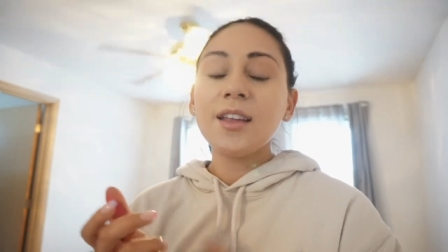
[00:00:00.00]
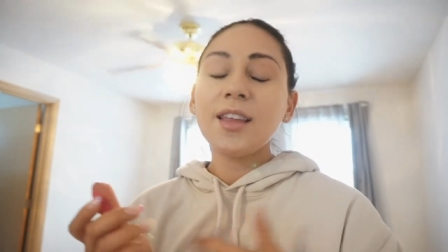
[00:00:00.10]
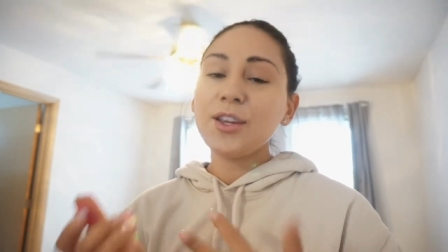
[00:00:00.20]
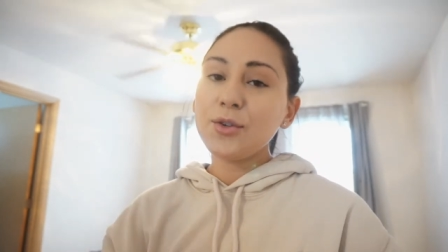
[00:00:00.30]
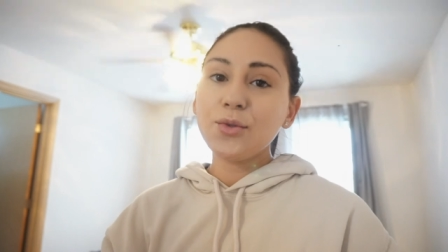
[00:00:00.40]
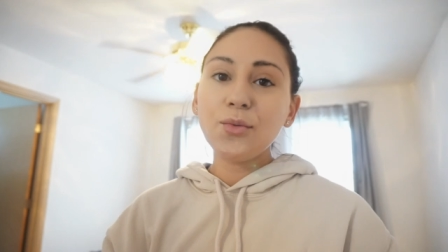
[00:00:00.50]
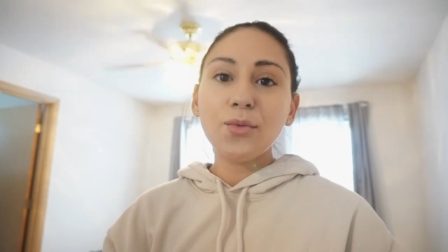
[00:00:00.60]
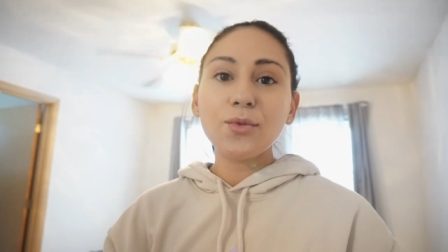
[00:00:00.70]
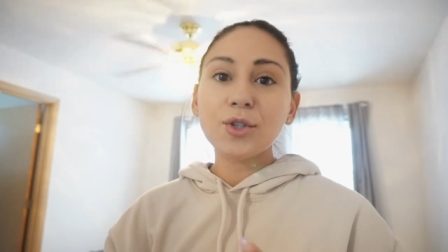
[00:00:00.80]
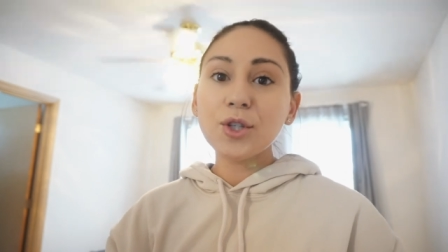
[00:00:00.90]
that you
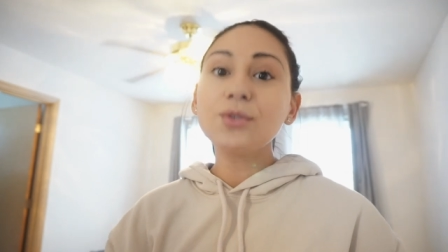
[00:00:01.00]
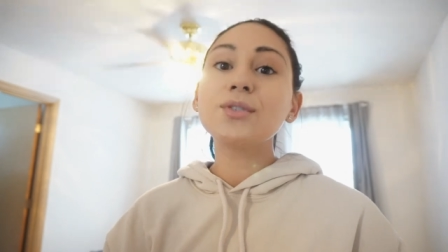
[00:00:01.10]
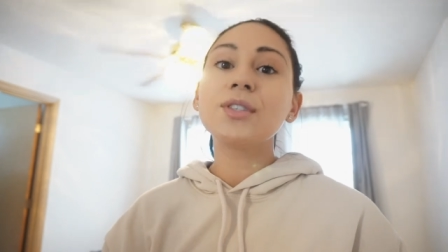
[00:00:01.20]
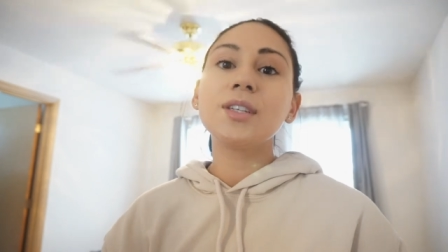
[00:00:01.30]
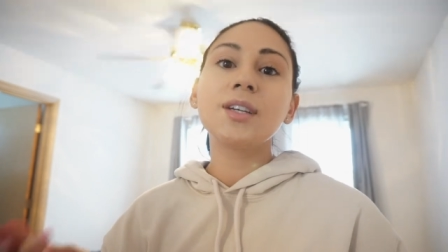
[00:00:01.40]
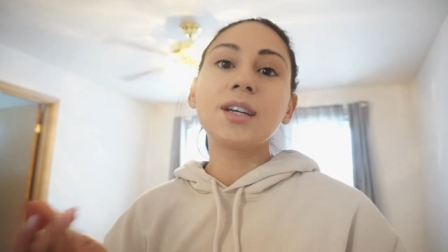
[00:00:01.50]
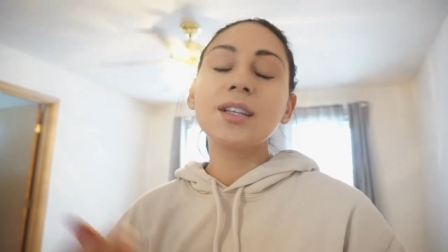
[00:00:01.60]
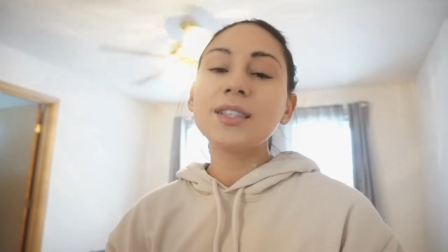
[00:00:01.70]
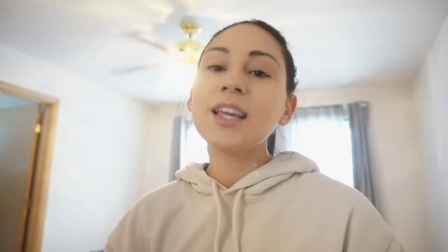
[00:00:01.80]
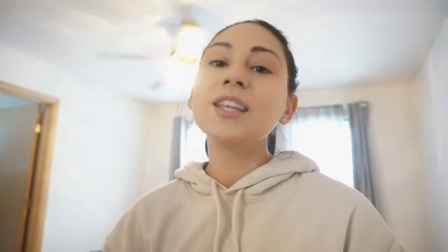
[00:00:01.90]
choose to
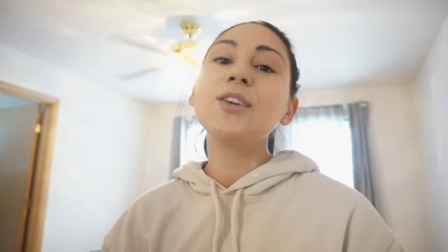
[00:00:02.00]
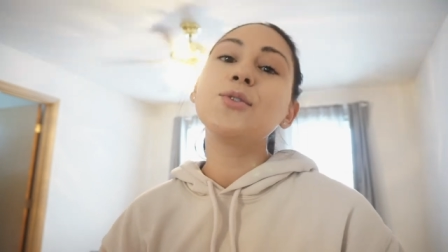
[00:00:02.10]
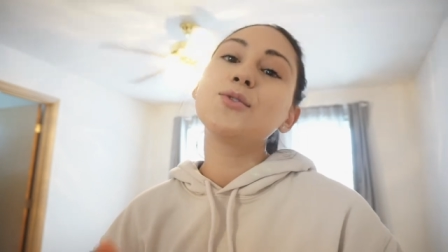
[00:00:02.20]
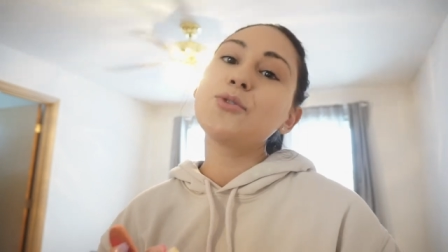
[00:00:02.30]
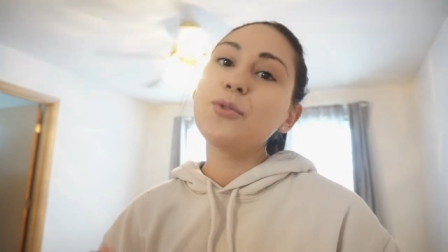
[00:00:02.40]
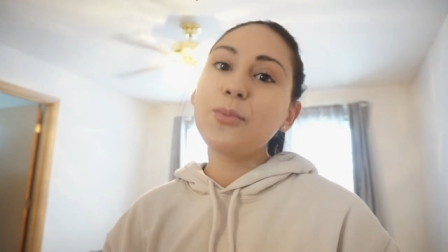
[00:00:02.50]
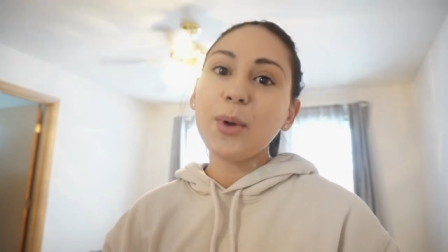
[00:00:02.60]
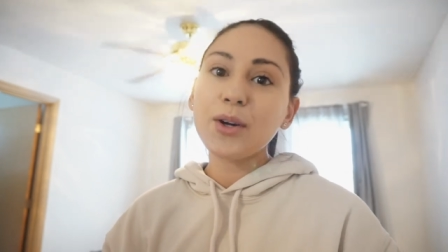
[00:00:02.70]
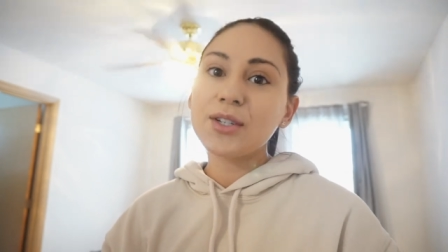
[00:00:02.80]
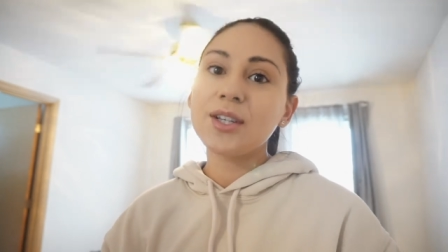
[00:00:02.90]
continue to
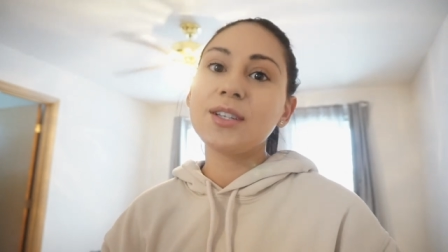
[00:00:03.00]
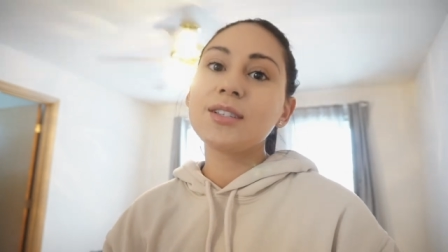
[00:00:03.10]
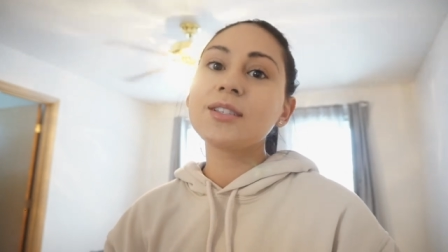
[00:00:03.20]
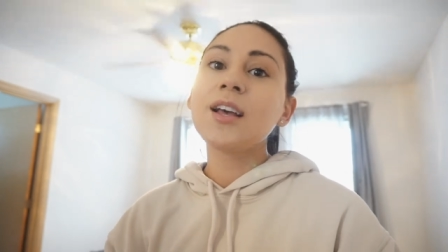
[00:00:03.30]
purchase